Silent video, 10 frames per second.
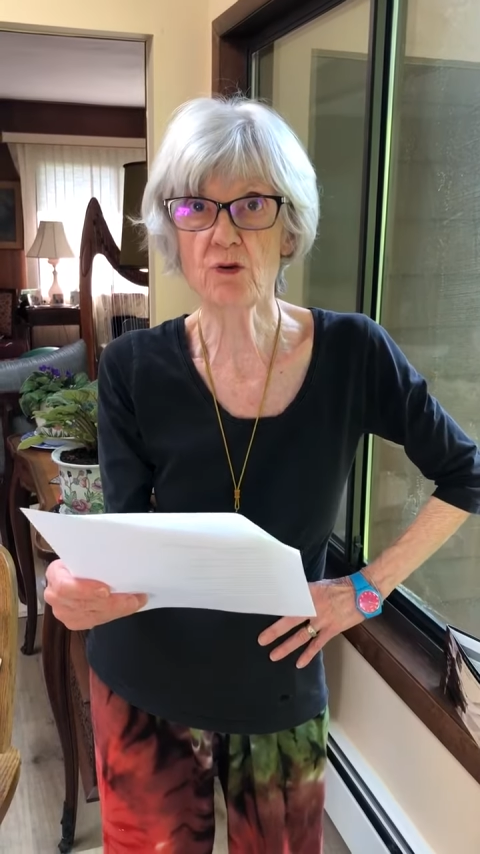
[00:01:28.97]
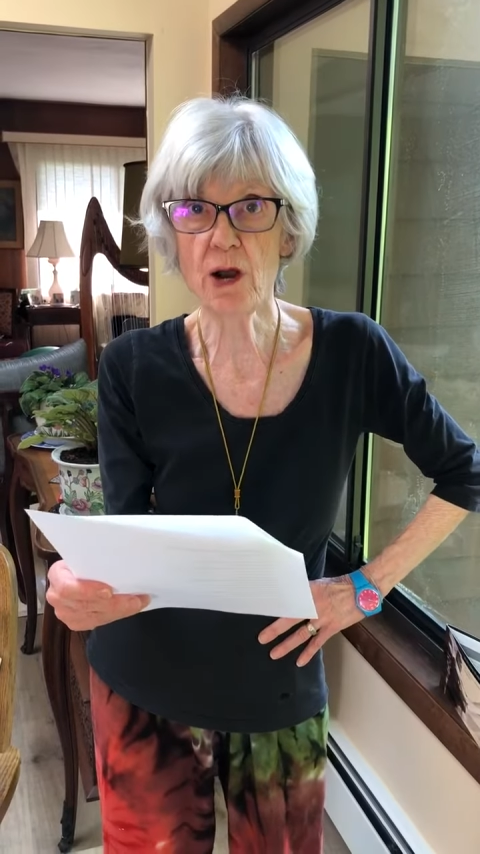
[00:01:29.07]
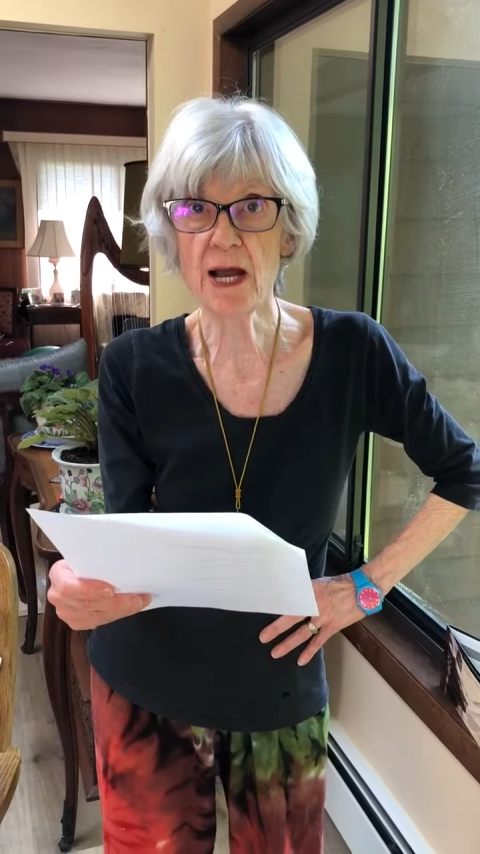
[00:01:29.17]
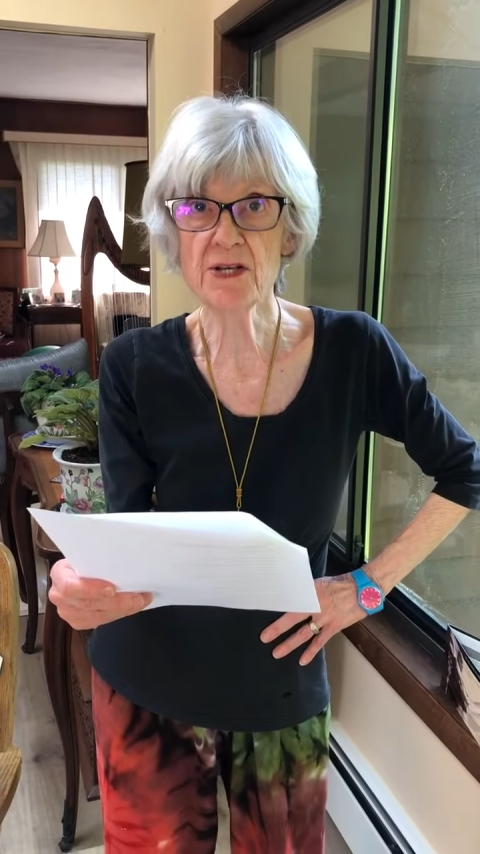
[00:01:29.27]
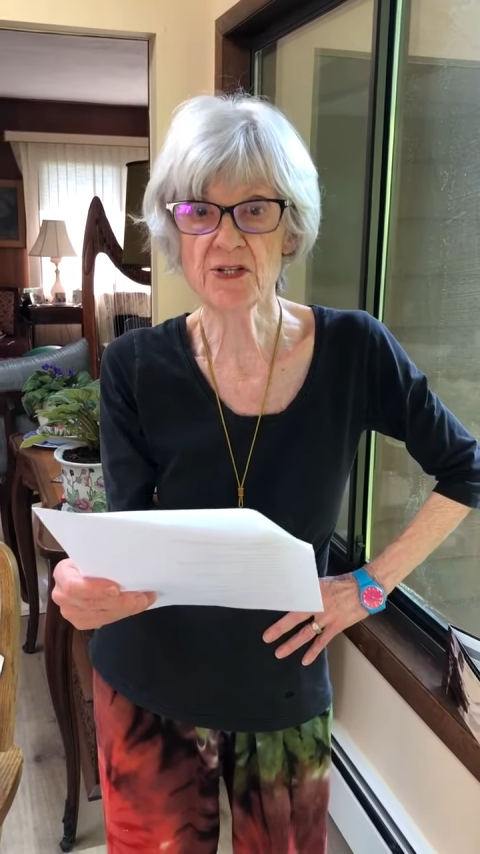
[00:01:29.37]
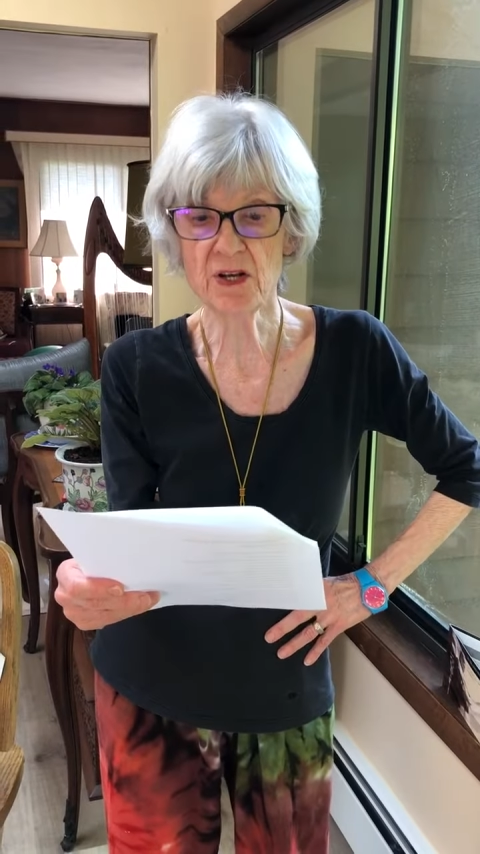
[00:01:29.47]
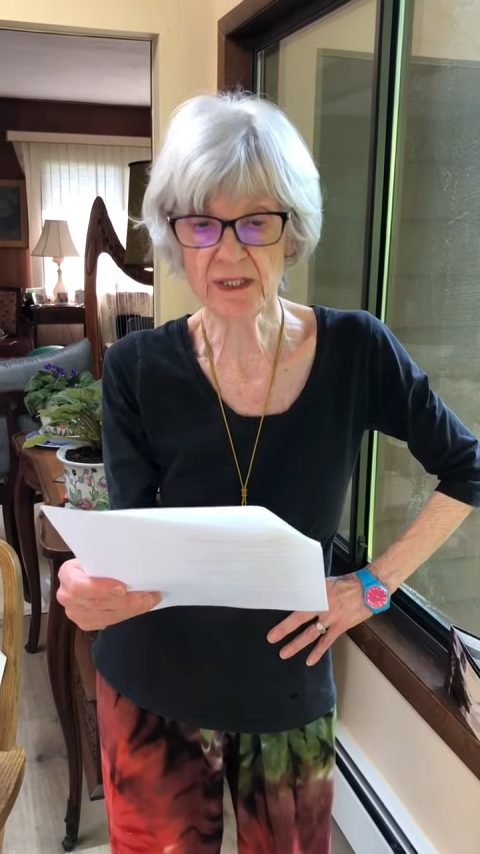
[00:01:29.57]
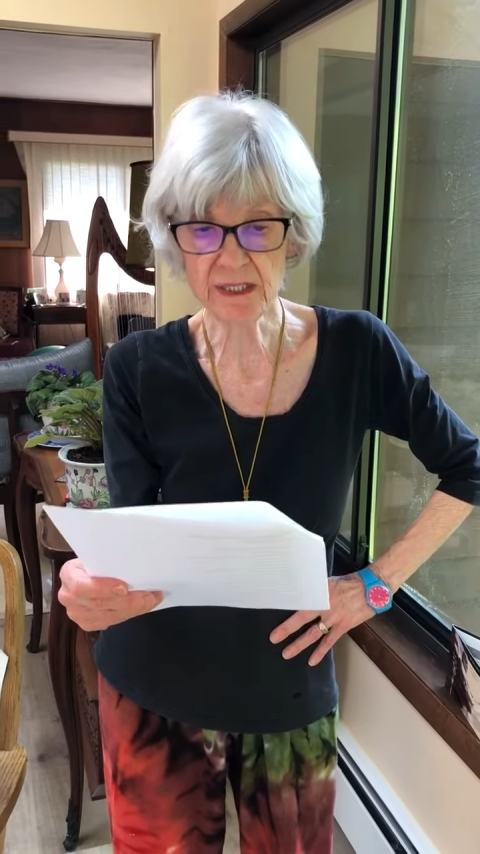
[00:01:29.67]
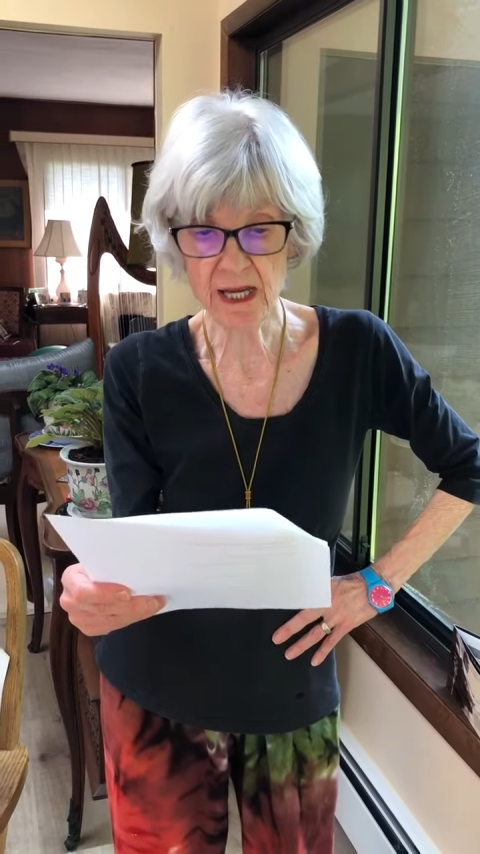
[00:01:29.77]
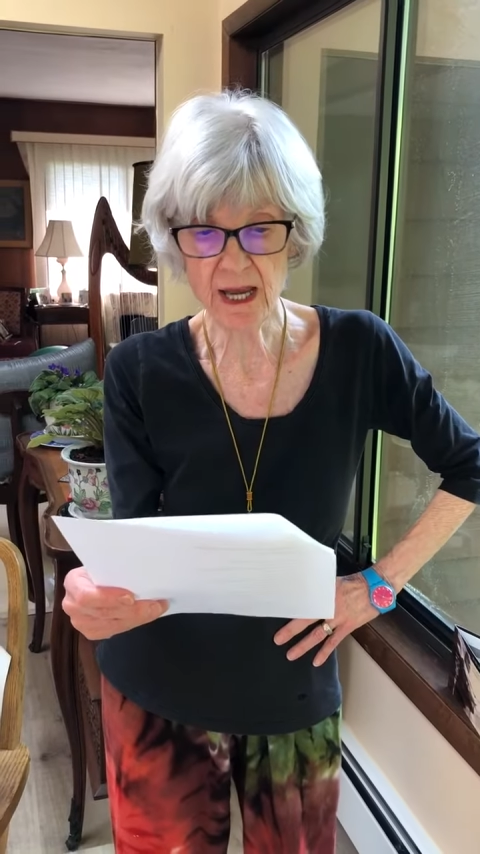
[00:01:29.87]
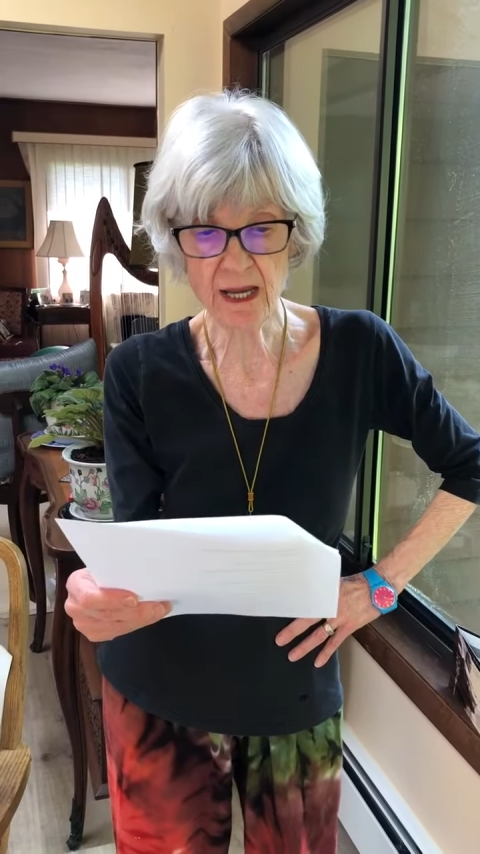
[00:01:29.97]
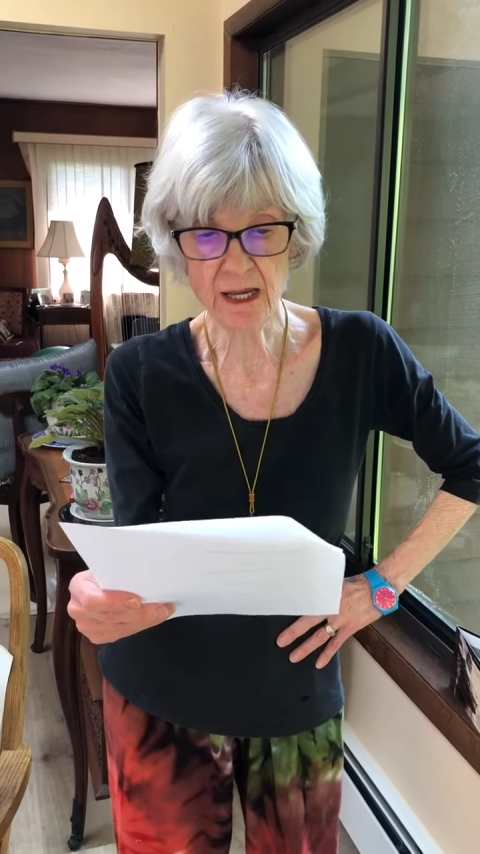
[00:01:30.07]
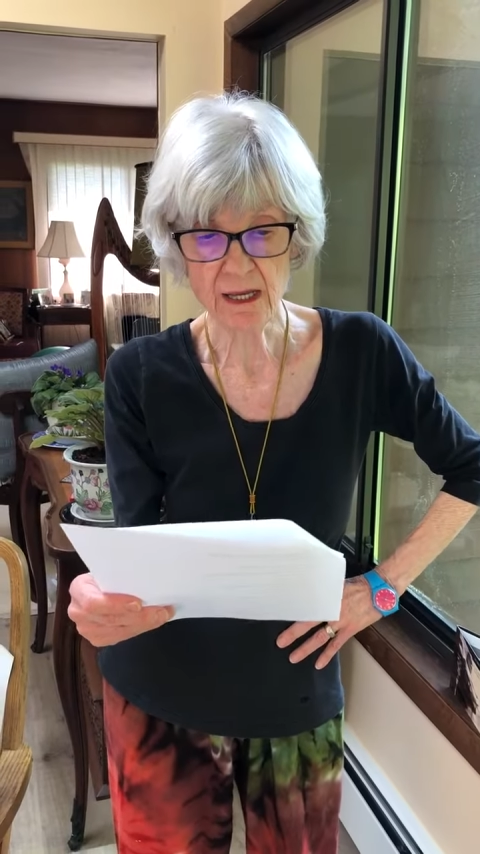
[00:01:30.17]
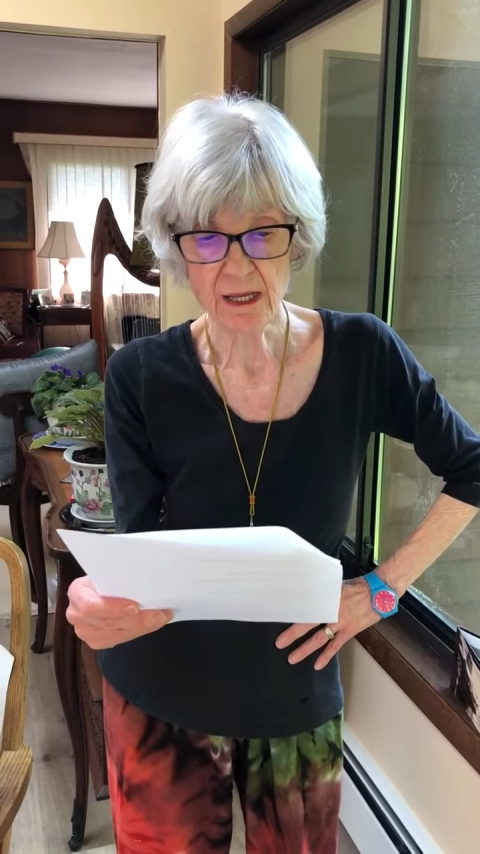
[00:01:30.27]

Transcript: cries all day